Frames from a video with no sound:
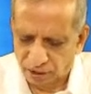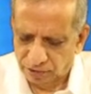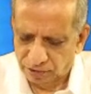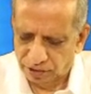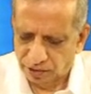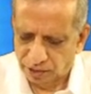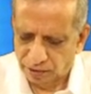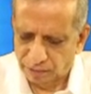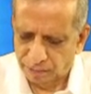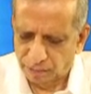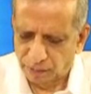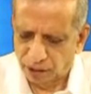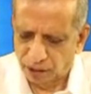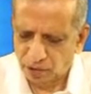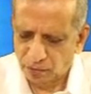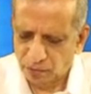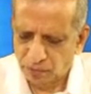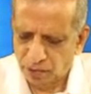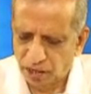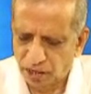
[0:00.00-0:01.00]
The
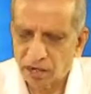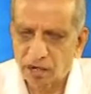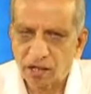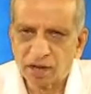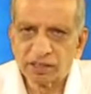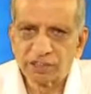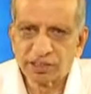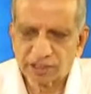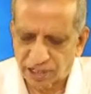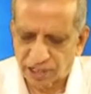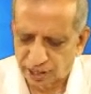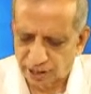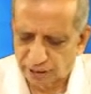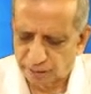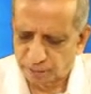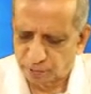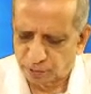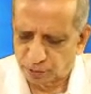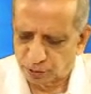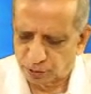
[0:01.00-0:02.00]
formal logical
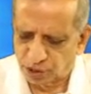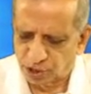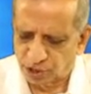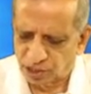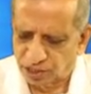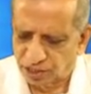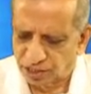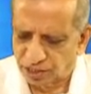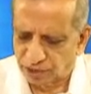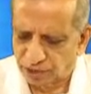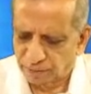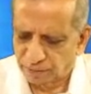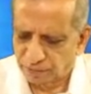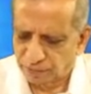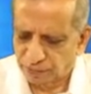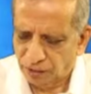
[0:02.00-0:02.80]
procedure